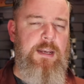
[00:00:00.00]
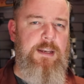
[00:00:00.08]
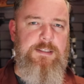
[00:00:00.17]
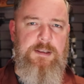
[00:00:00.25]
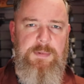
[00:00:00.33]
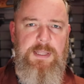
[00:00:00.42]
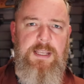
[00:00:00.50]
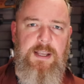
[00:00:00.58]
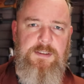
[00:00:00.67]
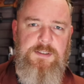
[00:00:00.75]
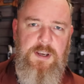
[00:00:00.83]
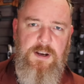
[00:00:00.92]
Does that mean the
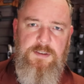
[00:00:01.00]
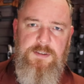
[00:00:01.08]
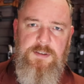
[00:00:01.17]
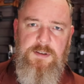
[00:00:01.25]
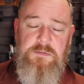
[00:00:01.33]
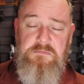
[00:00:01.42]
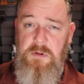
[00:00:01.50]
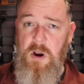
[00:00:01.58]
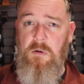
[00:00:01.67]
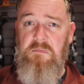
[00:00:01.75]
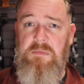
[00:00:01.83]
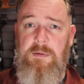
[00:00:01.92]
gun sucks?
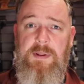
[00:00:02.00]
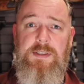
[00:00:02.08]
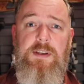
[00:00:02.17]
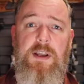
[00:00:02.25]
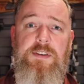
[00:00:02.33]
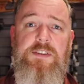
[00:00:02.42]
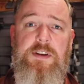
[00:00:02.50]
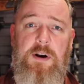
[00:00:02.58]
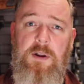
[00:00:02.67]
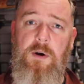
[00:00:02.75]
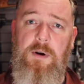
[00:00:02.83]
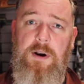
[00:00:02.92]
No, it means the gun's
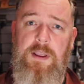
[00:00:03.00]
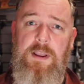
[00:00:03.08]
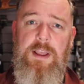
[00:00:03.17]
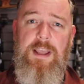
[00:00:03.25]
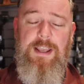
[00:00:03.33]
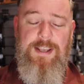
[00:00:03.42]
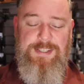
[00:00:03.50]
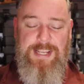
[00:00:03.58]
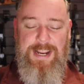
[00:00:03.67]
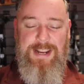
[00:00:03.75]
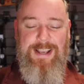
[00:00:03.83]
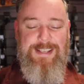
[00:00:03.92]
Cerakoted. You
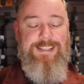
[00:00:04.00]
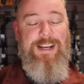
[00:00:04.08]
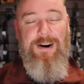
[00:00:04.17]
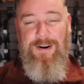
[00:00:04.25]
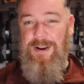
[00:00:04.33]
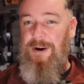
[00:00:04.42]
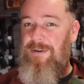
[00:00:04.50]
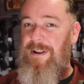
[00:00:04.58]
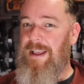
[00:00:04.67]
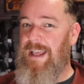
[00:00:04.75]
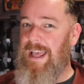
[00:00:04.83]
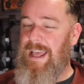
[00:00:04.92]
see, Cerakote,
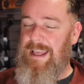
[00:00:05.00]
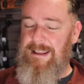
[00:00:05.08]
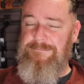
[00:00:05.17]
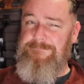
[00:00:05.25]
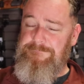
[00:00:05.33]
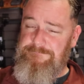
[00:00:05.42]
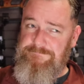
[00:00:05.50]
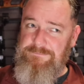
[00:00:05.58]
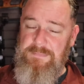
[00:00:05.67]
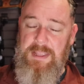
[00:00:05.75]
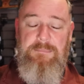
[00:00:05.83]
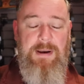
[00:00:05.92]

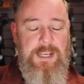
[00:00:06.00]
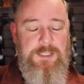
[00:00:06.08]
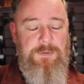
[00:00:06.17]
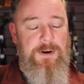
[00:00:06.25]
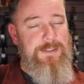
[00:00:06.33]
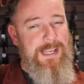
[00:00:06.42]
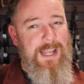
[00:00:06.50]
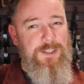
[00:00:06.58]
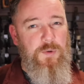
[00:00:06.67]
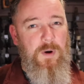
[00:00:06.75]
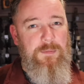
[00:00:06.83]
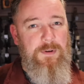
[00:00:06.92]
in my experience,
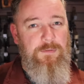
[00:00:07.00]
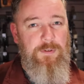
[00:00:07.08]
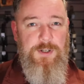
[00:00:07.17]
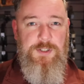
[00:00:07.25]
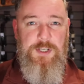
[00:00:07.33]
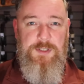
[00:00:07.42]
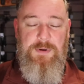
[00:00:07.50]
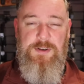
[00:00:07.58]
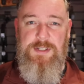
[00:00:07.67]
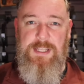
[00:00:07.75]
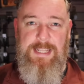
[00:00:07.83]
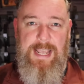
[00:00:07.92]
adds quite a bit of friction,
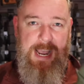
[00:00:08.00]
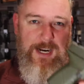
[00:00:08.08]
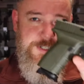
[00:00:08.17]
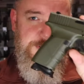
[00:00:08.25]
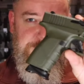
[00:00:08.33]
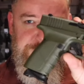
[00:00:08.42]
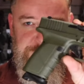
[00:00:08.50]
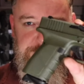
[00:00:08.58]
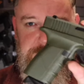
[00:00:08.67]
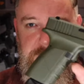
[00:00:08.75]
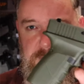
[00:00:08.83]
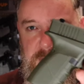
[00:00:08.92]
especially in the action.
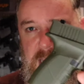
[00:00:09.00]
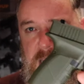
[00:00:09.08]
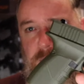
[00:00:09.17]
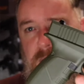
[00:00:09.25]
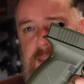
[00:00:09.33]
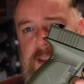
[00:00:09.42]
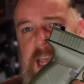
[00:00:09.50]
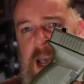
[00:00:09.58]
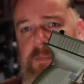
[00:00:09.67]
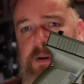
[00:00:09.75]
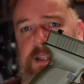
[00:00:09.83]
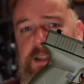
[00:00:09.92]
And what I think
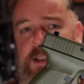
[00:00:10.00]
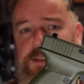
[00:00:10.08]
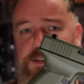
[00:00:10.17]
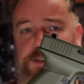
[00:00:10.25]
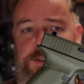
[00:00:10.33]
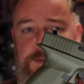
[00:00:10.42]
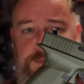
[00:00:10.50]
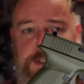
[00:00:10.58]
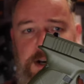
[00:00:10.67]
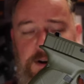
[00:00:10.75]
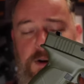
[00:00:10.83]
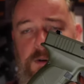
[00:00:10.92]
happened in this is there's some
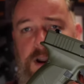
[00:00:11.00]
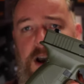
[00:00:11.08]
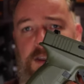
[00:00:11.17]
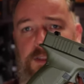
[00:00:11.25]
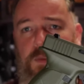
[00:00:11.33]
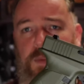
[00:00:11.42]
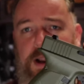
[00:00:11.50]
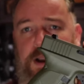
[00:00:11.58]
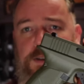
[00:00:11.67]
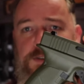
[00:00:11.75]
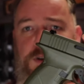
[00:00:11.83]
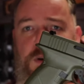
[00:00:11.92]
Cerakote on the
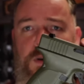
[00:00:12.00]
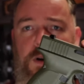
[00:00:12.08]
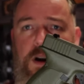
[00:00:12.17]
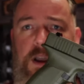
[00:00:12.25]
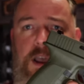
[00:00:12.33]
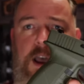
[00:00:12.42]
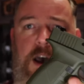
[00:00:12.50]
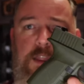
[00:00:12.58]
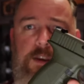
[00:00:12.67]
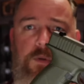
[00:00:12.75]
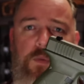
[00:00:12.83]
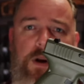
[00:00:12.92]
rails or
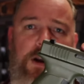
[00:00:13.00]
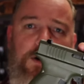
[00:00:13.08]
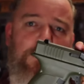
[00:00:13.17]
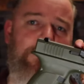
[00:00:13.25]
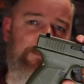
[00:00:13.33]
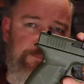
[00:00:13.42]
on the rail